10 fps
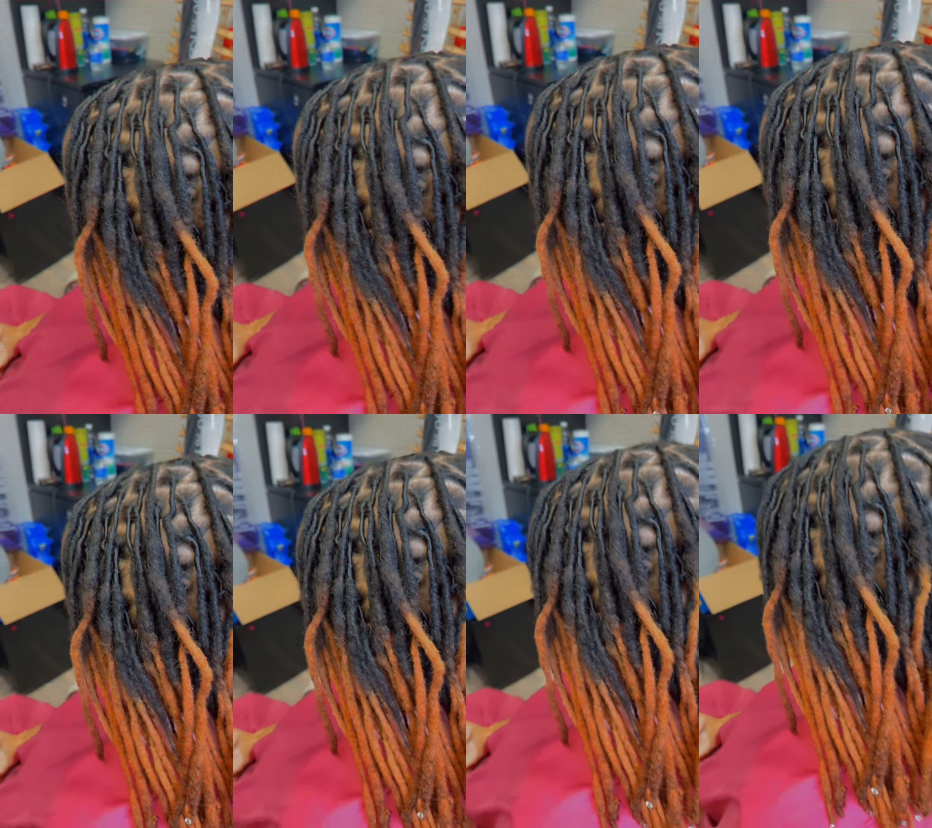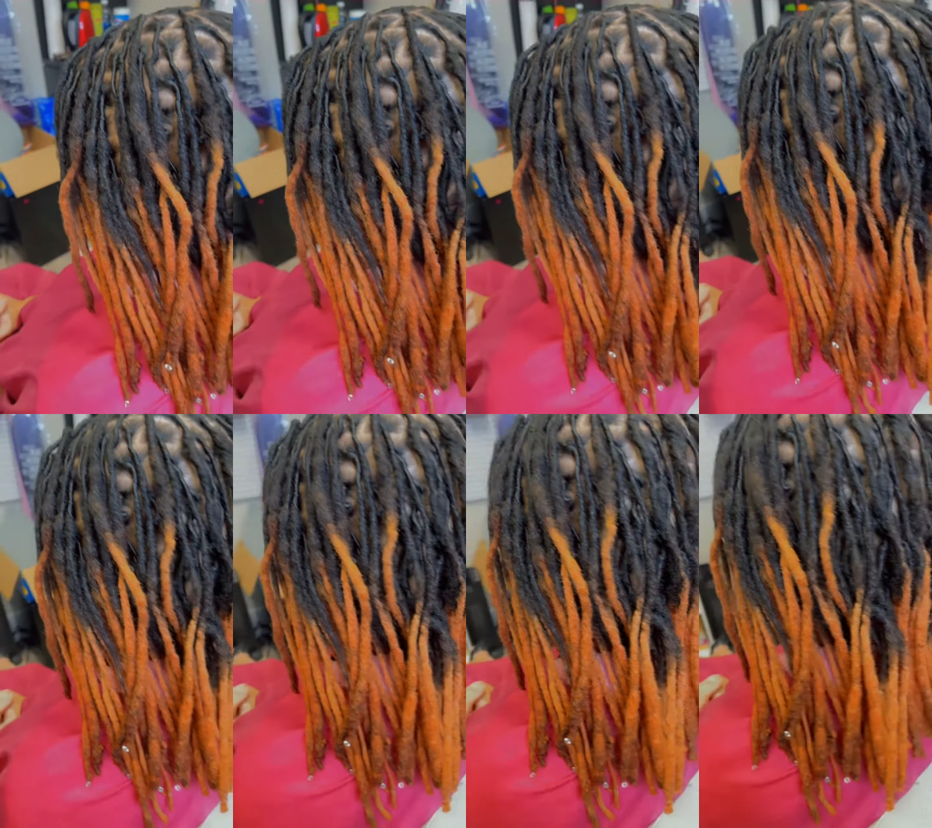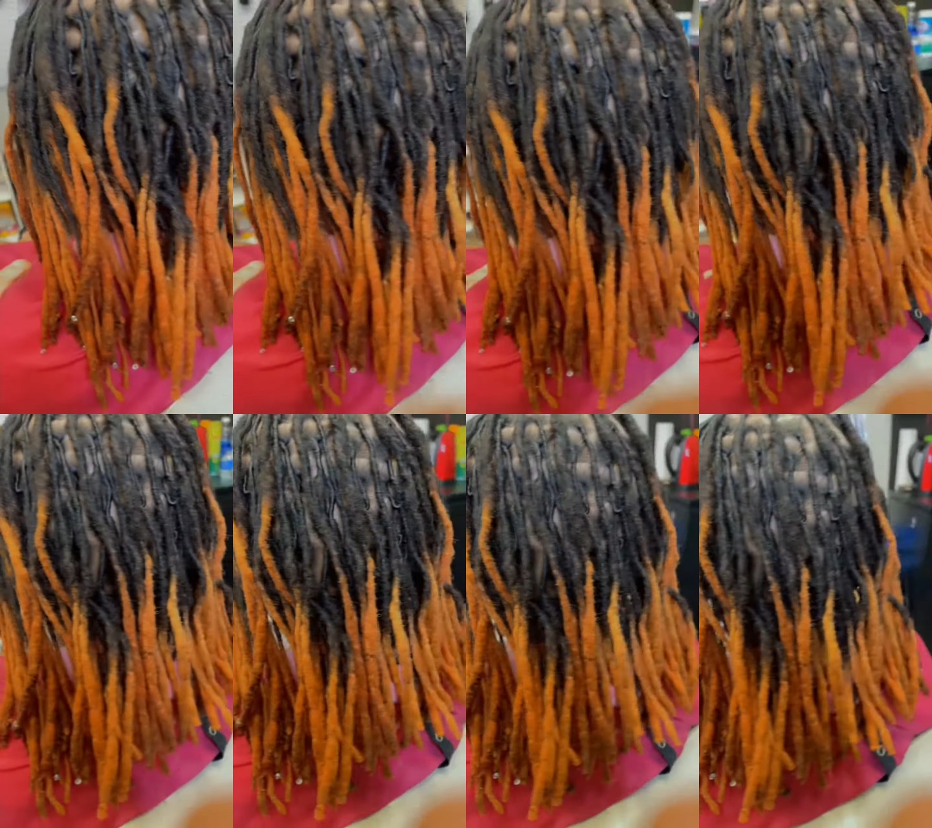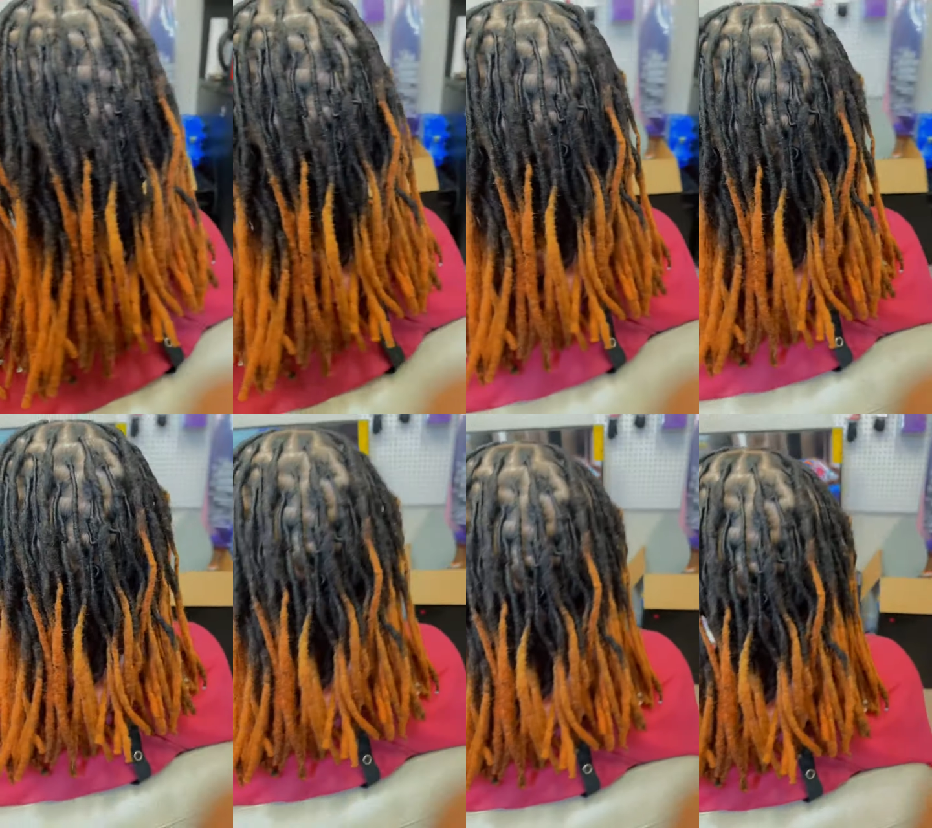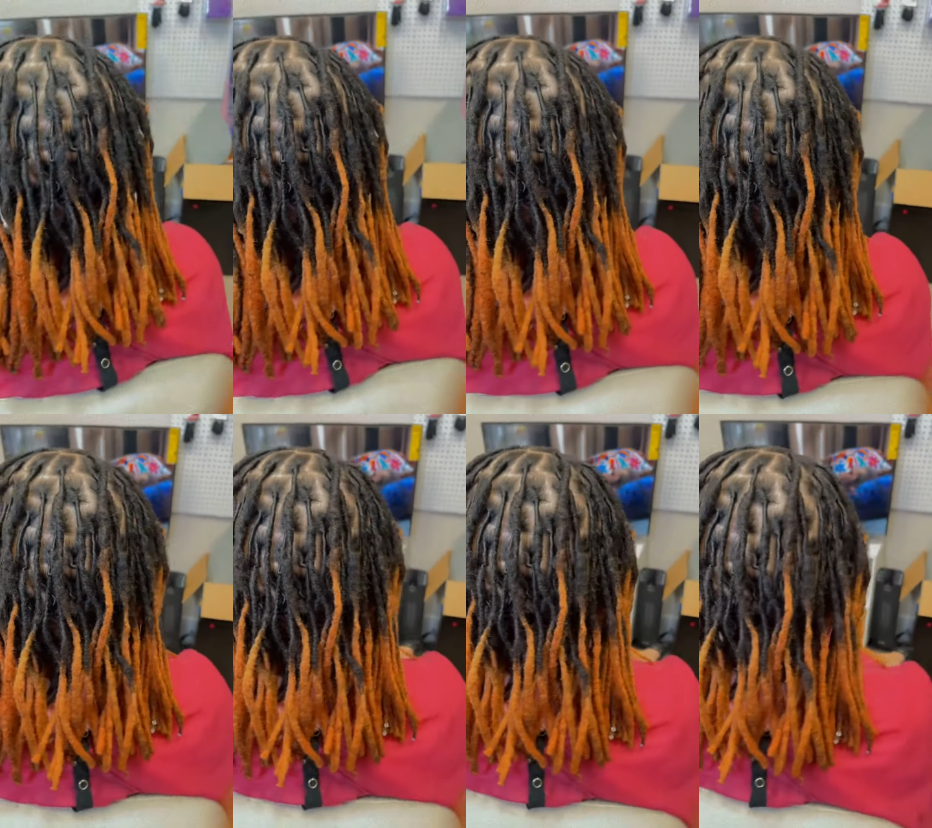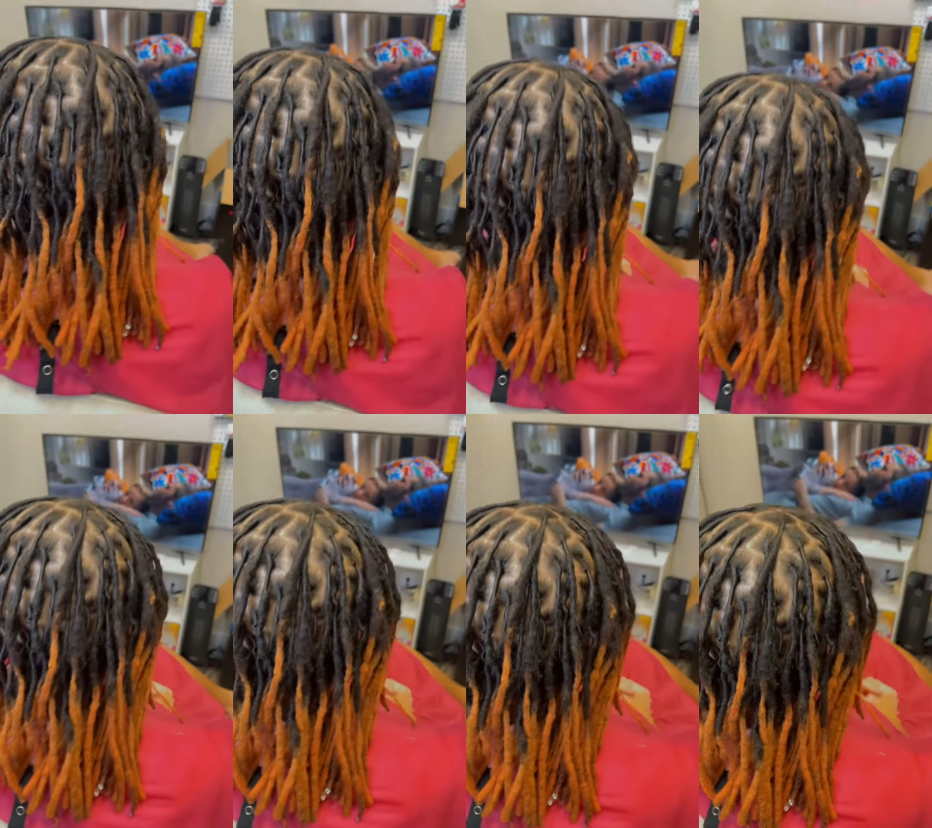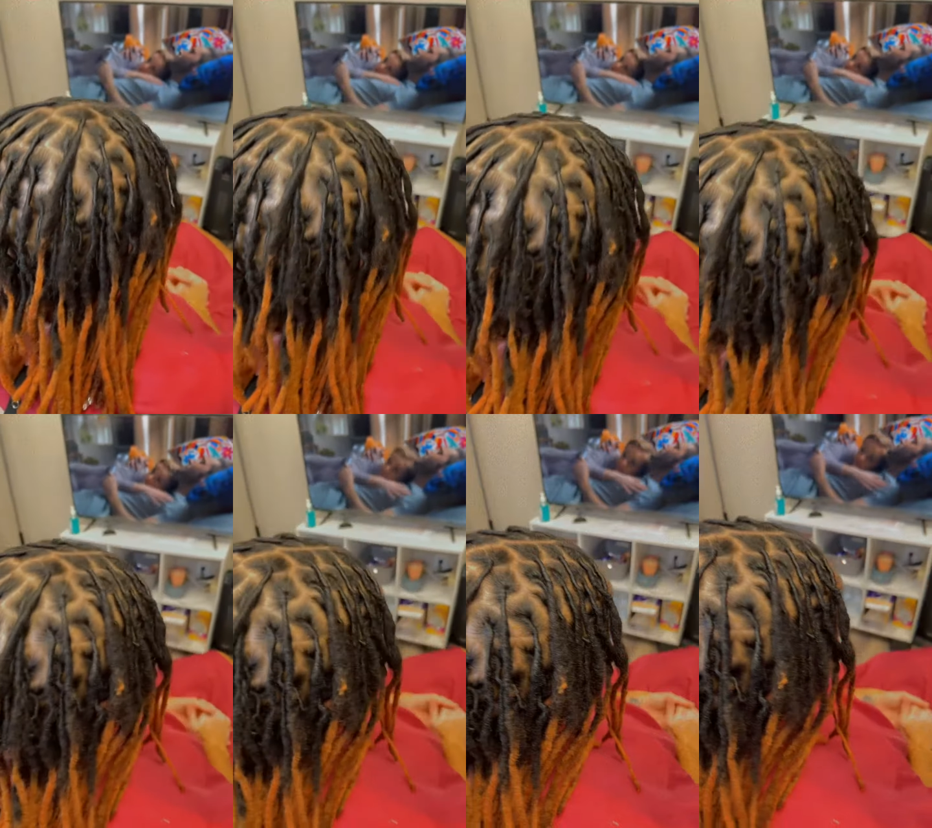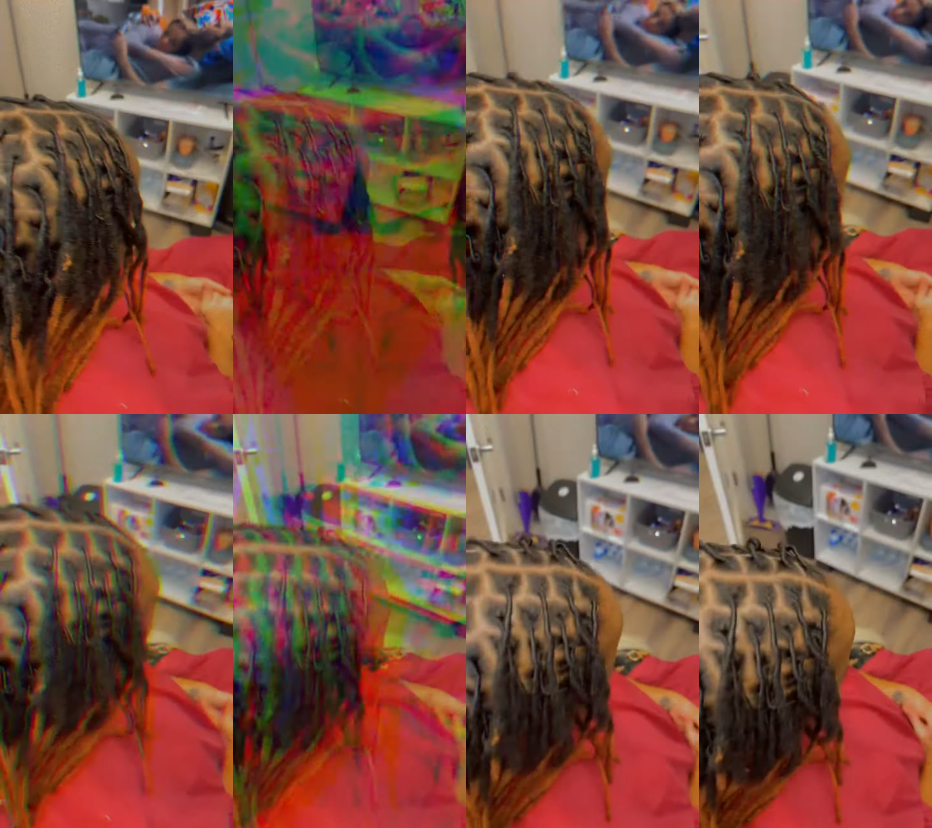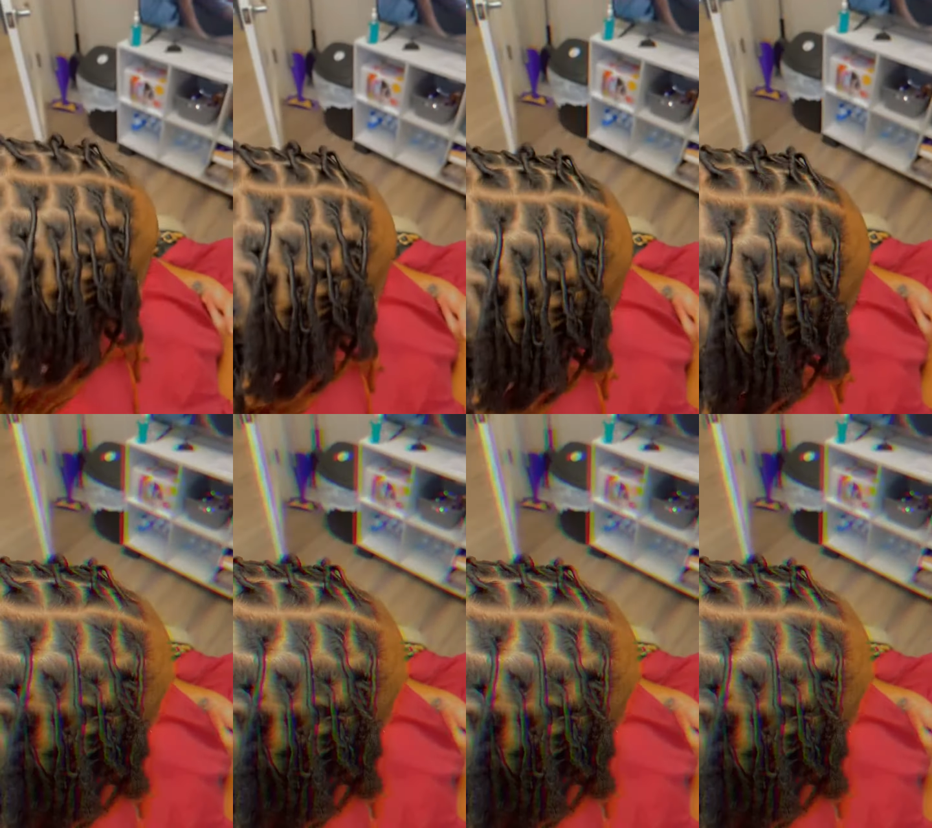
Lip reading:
(no speaker visible)